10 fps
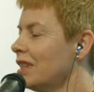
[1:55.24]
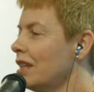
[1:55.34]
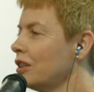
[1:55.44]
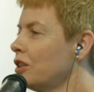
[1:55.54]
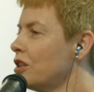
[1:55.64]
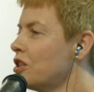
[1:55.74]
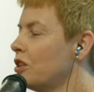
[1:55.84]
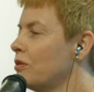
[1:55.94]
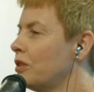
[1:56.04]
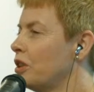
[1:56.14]

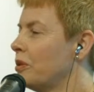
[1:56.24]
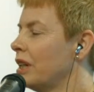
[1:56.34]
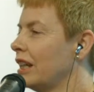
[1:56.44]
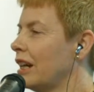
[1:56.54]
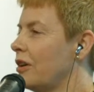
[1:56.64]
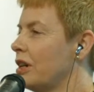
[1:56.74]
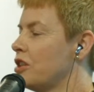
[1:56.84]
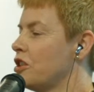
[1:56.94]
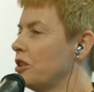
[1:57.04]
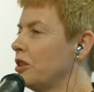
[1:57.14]
you were
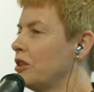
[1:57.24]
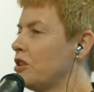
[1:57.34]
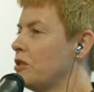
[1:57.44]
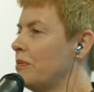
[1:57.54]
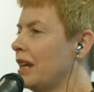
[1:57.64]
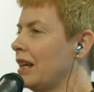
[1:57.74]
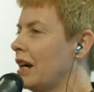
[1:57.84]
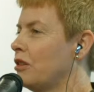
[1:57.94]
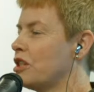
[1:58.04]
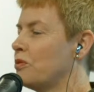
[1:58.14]
encouraged to be
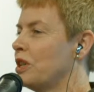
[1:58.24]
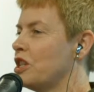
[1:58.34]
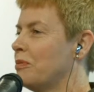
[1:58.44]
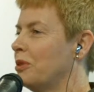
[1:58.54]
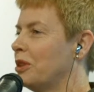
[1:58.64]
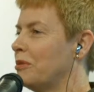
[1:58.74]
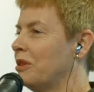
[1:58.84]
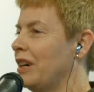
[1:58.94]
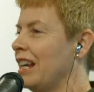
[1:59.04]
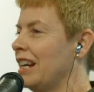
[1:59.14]
a switchboard
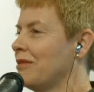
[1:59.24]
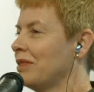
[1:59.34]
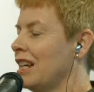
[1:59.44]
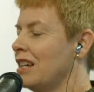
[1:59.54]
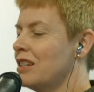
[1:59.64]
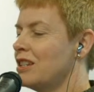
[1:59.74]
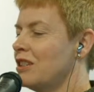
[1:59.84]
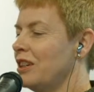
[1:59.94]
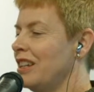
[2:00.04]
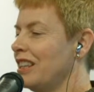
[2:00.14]
operator.
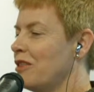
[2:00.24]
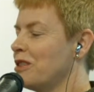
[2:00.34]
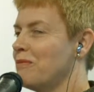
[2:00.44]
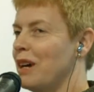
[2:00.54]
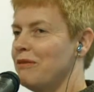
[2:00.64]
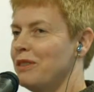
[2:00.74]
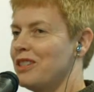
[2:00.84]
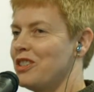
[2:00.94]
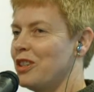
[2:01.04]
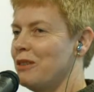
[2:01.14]
So that was my
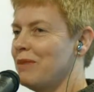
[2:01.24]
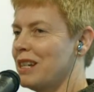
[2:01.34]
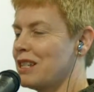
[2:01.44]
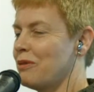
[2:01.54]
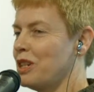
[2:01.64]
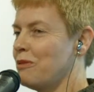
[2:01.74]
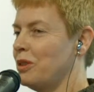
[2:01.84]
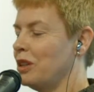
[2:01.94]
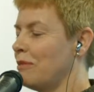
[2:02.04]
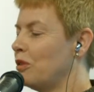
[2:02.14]
first job,
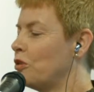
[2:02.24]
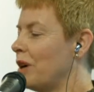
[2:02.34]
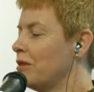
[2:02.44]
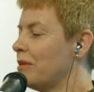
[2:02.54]
one of my